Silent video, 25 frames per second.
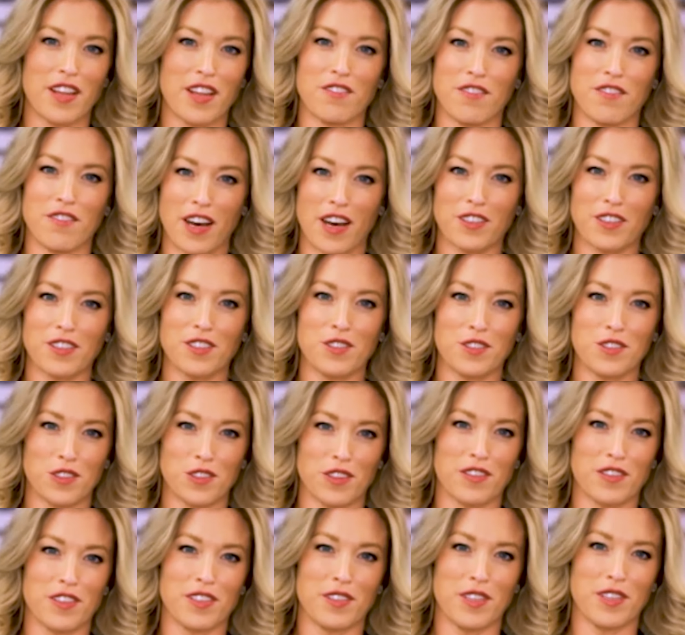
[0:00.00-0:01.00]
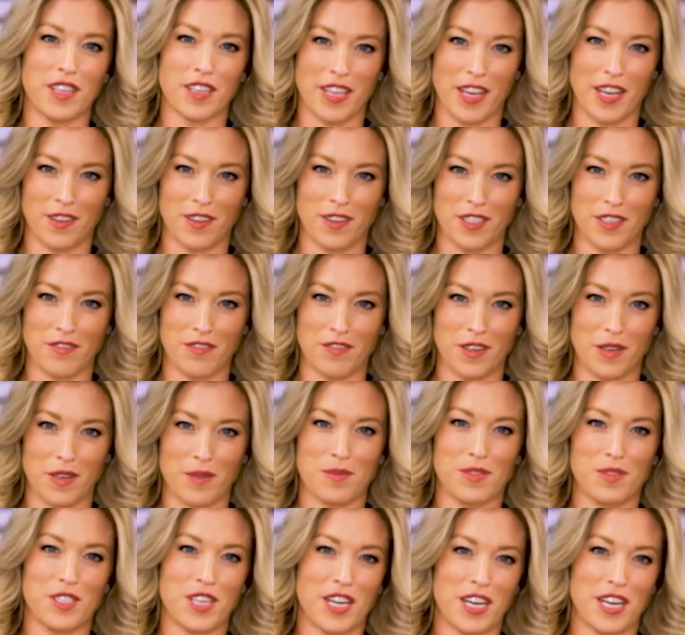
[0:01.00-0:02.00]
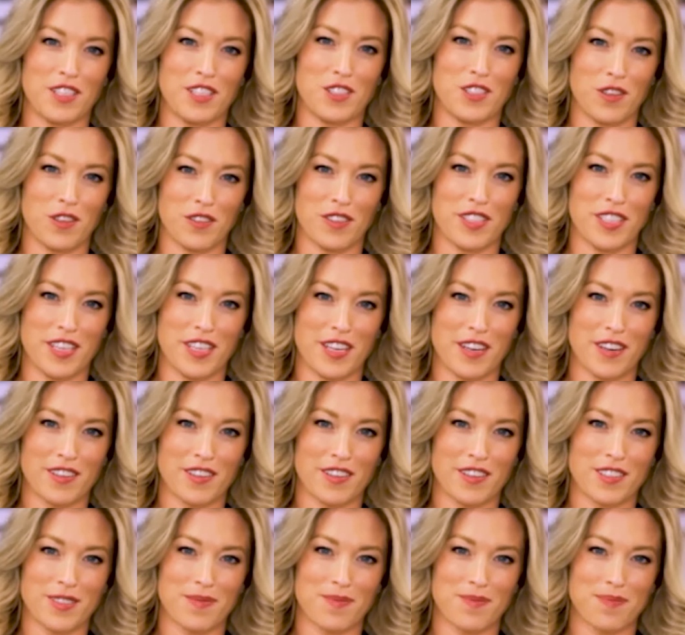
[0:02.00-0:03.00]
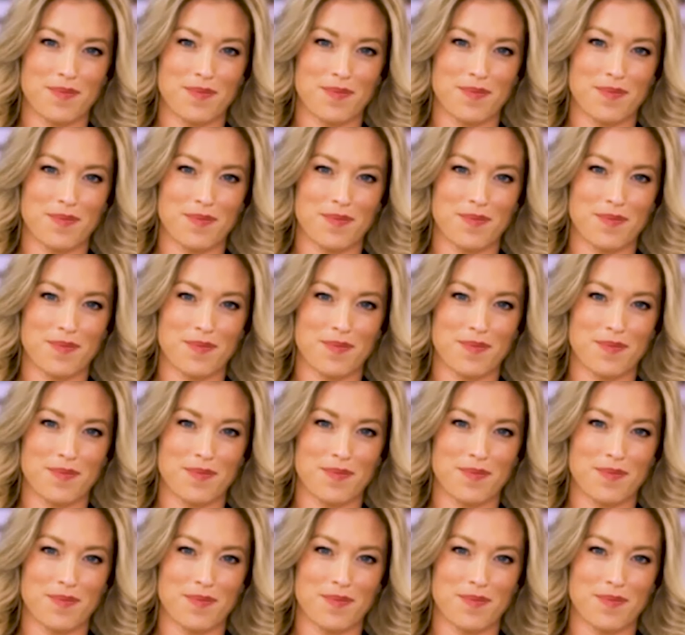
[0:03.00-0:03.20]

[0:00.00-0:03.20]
and value driven accounting firm changed over the years?